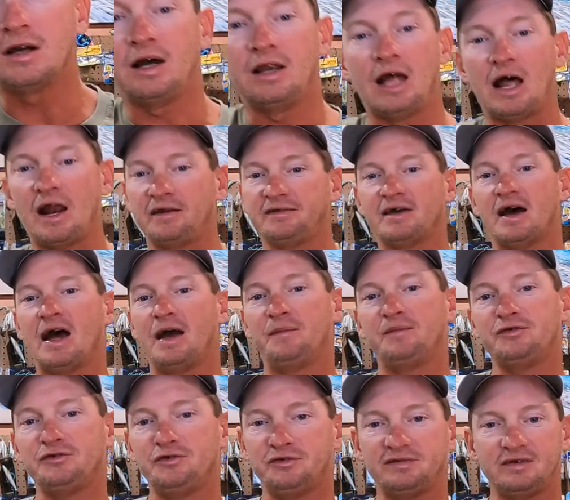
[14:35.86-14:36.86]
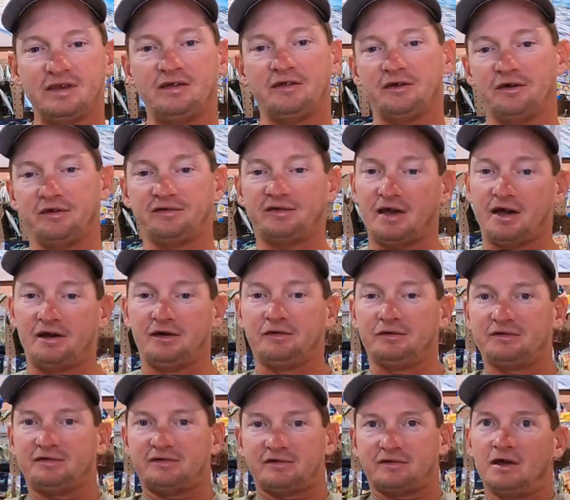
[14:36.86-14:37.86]
A lot of times you see their
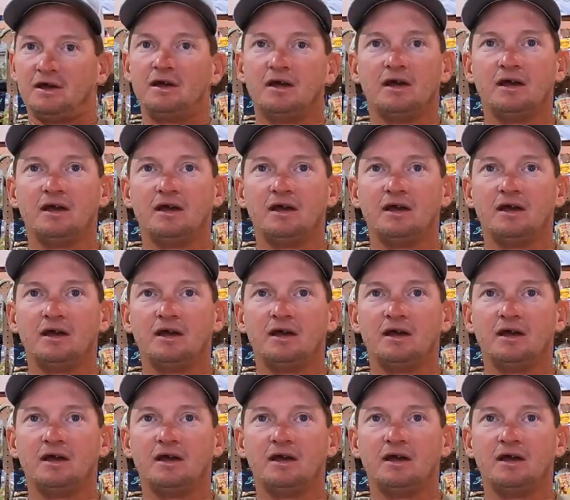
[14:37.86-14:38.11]
tails,